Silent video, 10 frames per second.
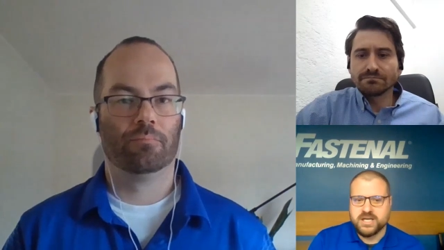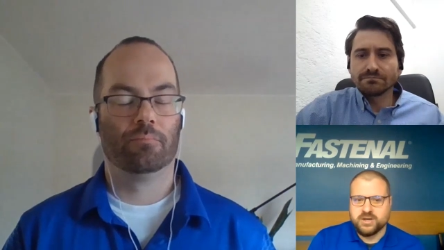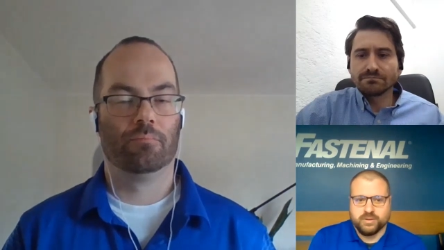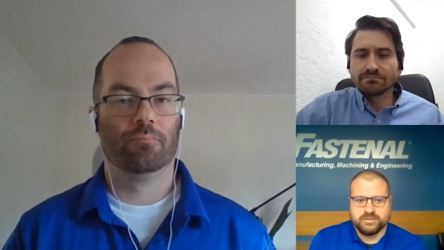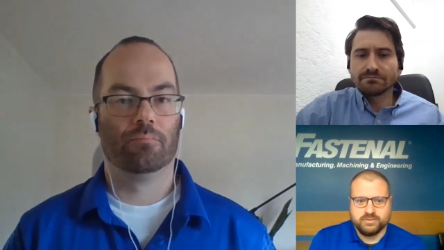
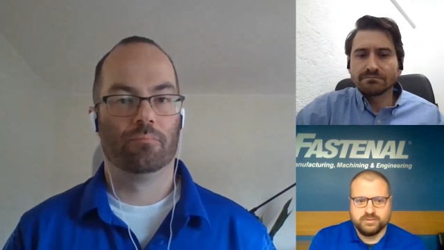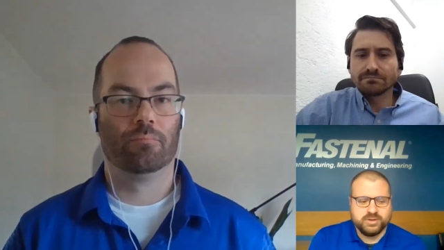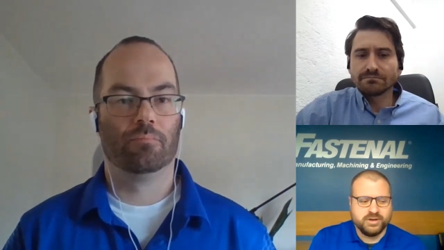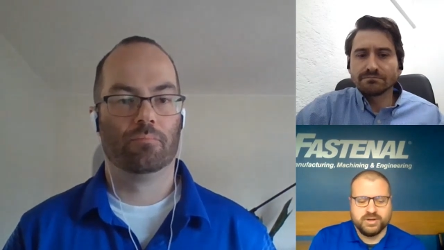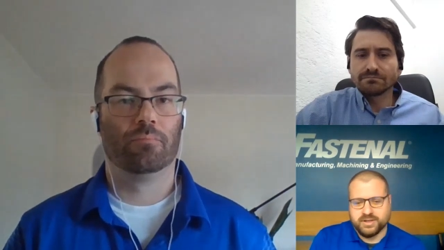Speaker 1: or or
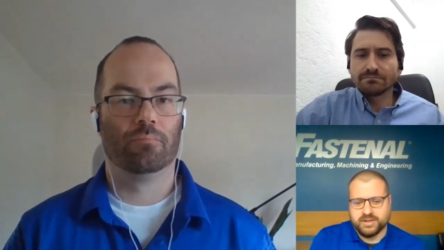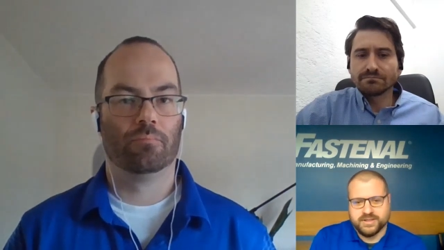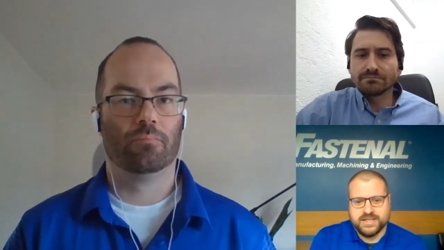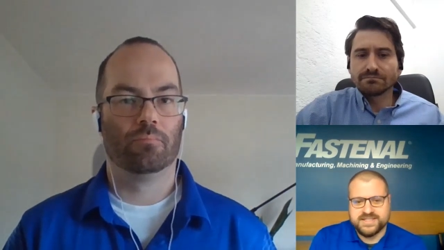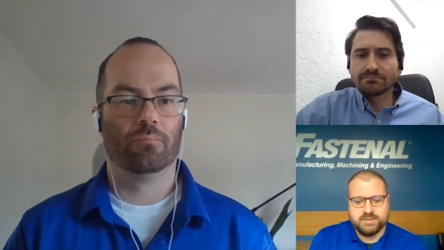their
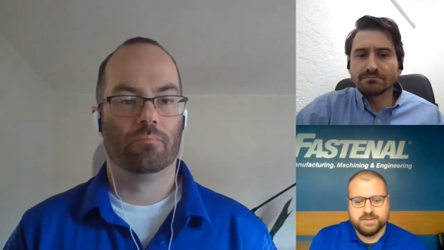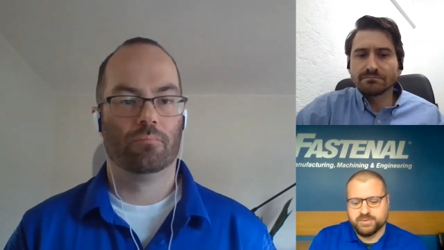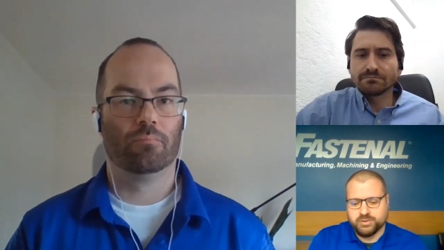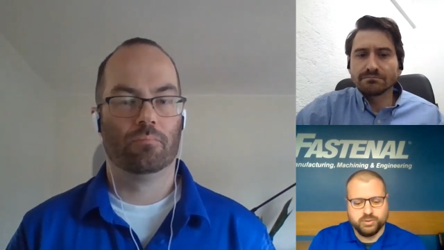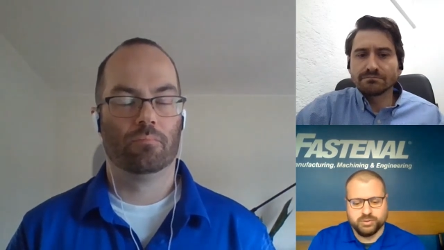
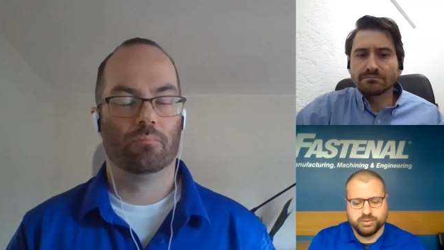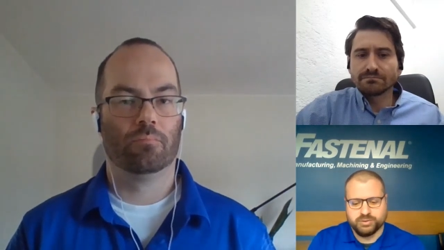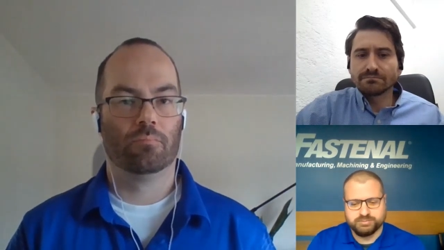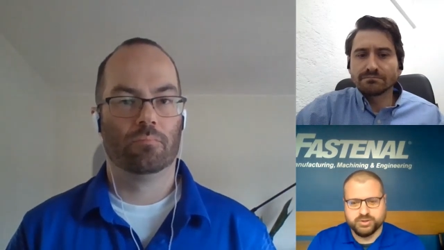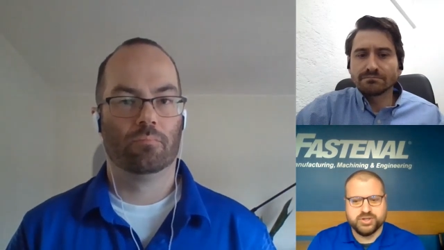assembly or
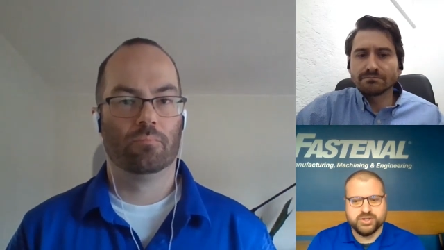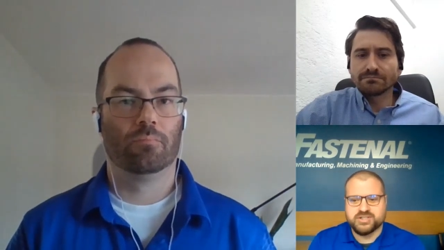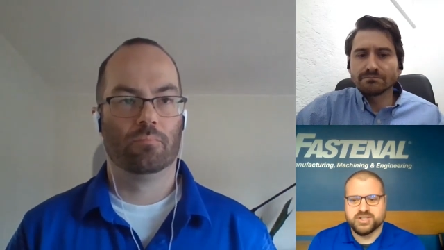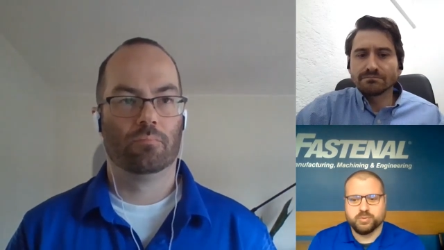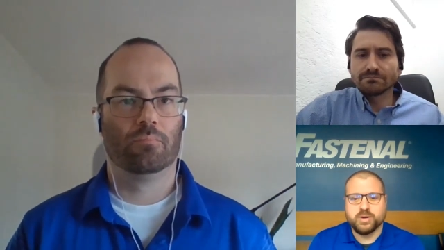
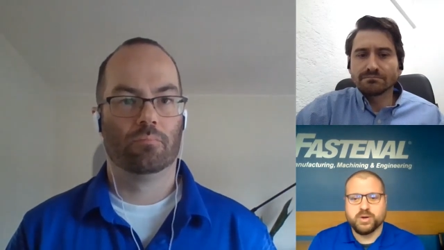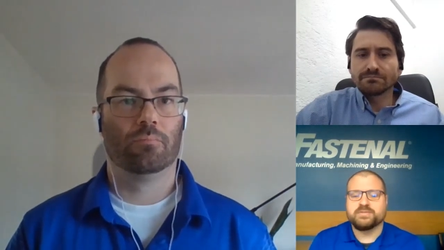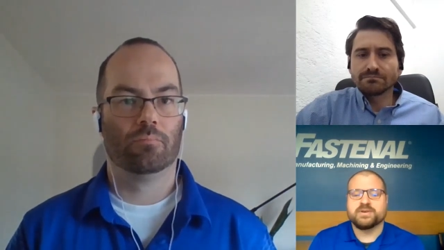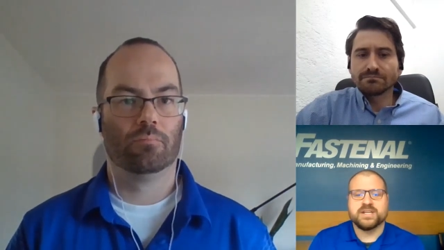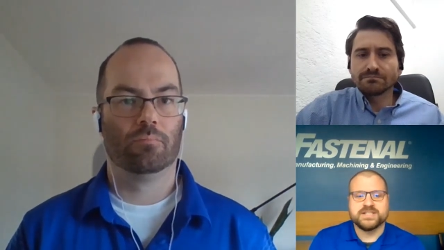production
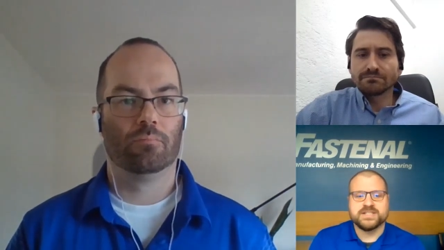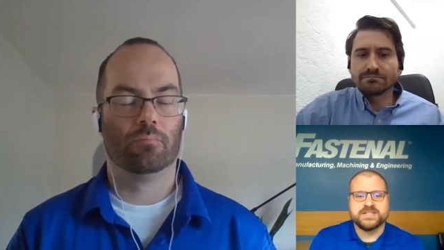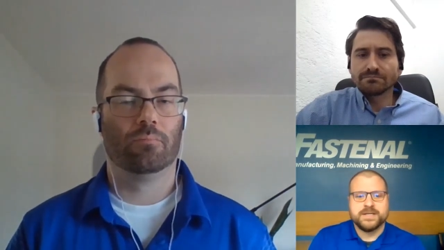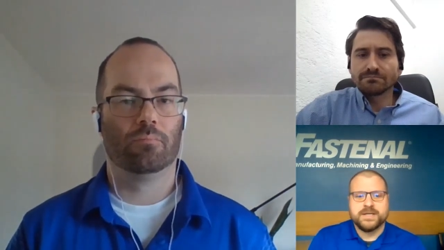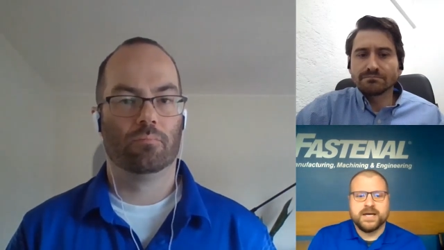whatever it is
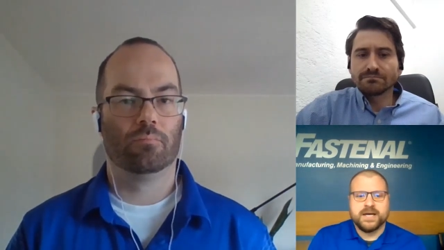